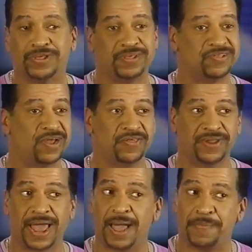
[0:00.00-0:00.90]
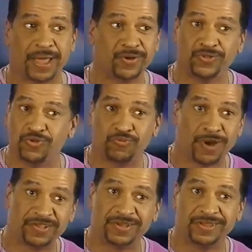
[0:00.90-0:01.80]
say, Jonathan, I'm not going to do a
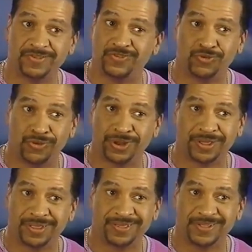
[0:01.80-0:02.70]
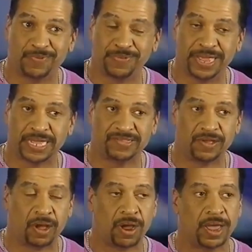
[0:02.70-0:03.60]
project unless you're on it, playing
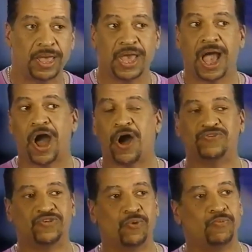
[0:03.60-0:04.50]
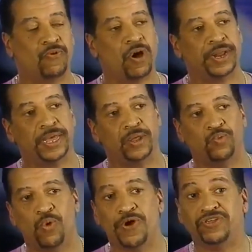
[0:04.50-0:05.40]
guitar. Also brought in
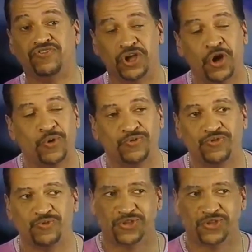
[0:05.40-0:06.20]
Warren Jones, who's a